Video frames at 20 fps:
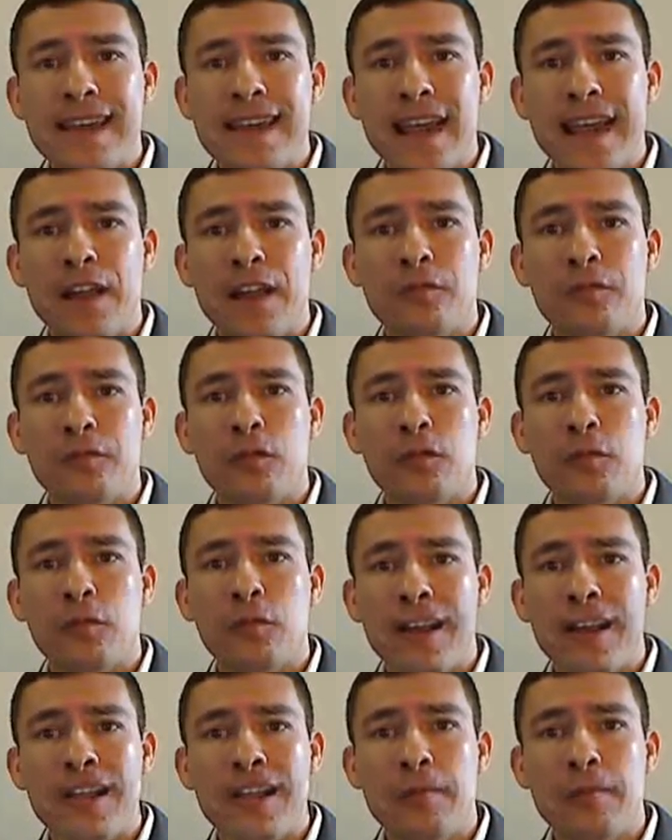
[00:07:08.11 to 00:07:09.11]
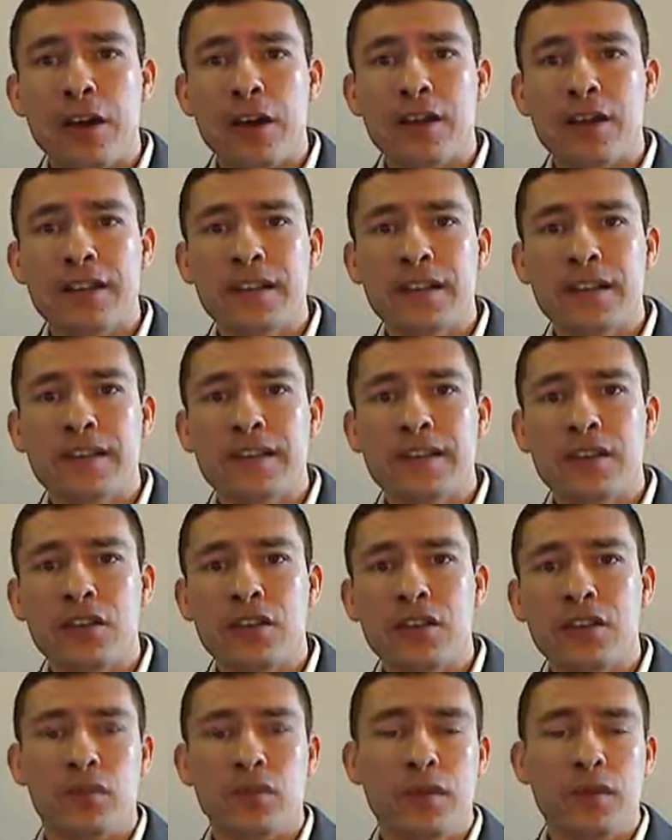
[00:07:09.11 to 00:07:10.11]
And for many Americans,
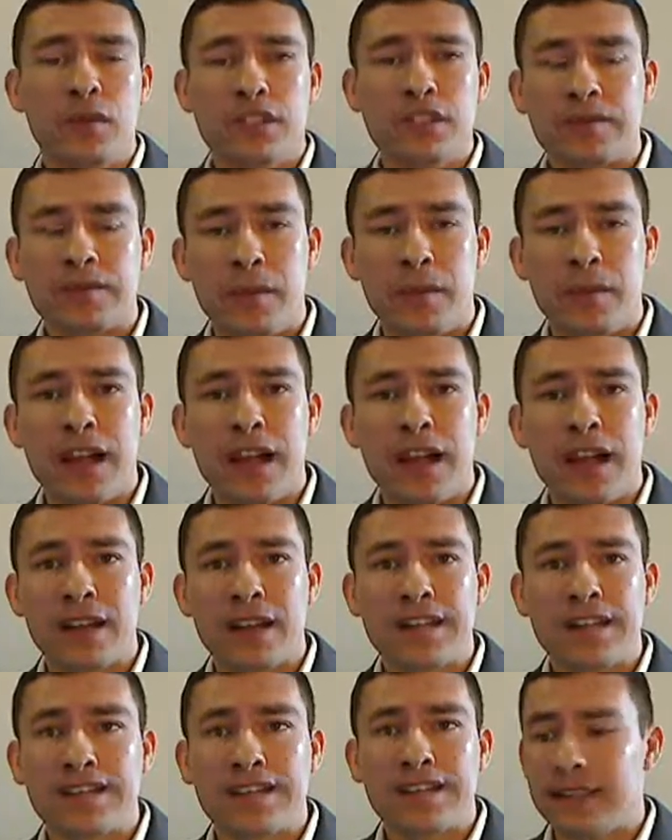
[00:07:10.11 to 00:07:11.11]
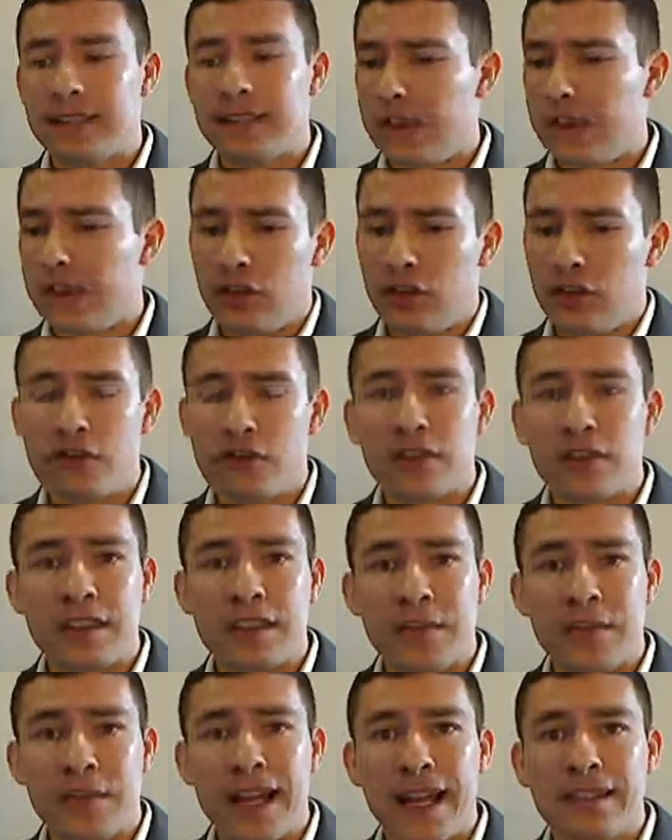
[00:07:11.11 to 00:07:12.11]
which is my audience and usually
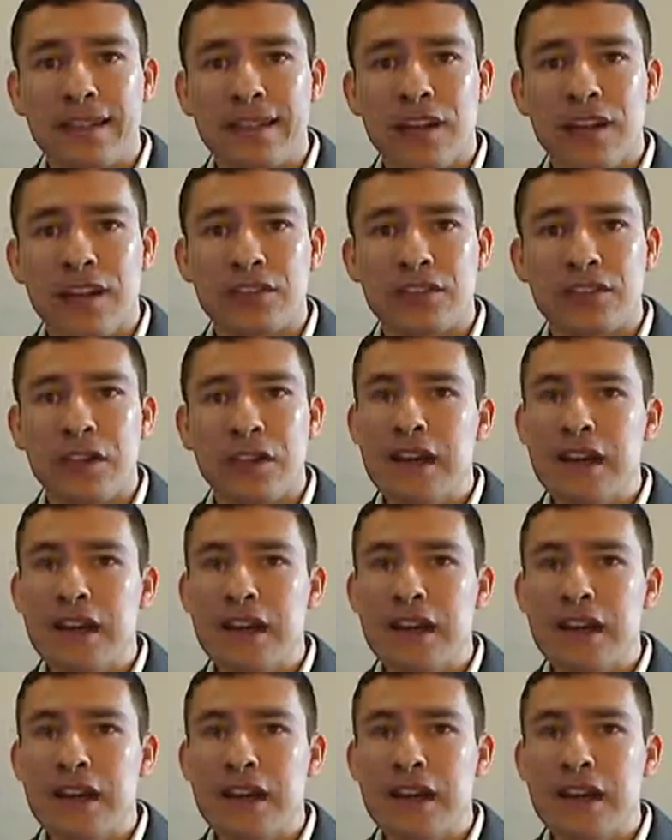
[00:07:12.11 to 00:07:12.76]
the men I talk to,